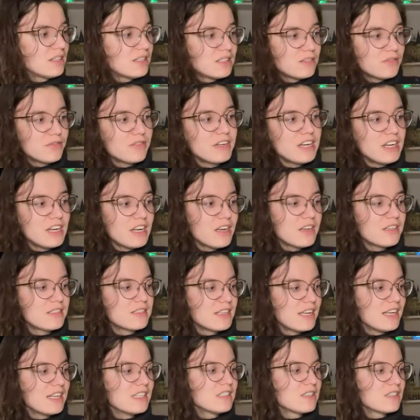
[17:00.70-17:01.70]
is a really nice
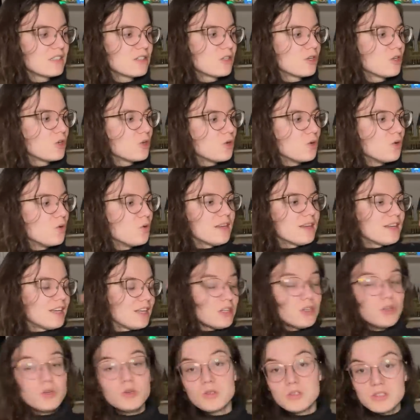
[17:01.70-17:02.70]
set to get
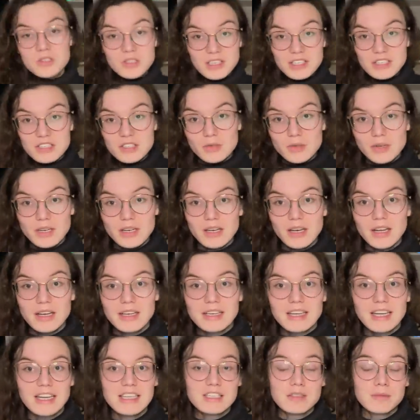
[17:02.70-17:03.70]
used to installing
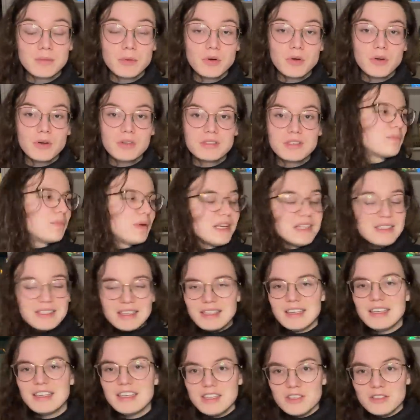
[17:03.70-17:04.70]
light kits because
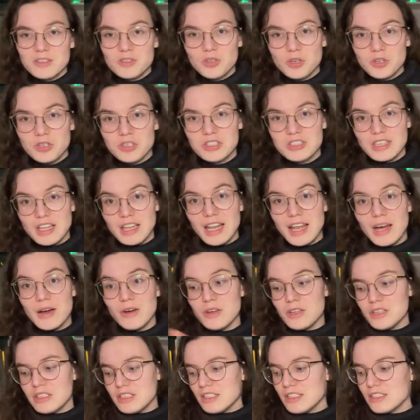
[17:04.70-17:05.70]
basically the instructions allow
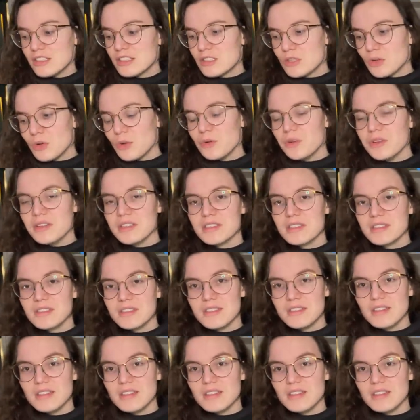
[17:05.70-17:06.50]
you to install the